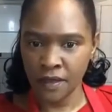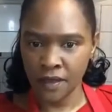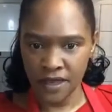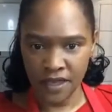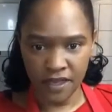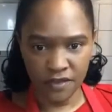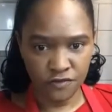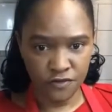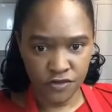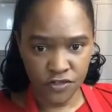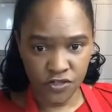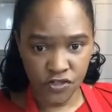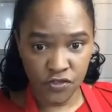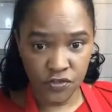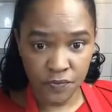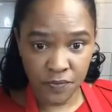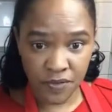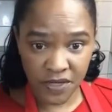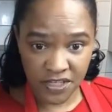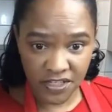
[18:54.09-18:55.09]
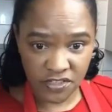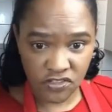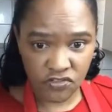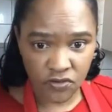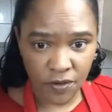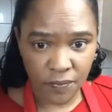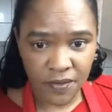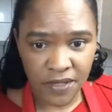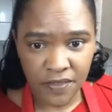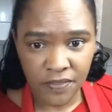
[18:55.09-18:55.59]
If you do, please
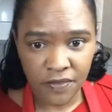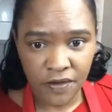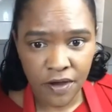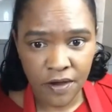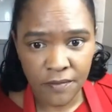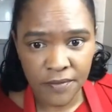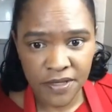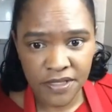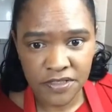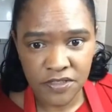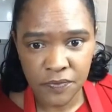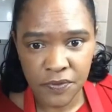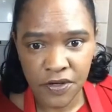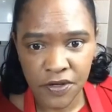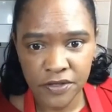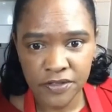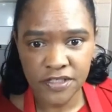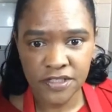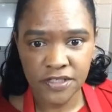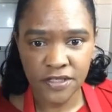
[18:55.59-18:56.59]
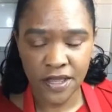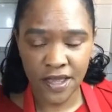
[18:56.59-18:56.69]
drop it in the comments box.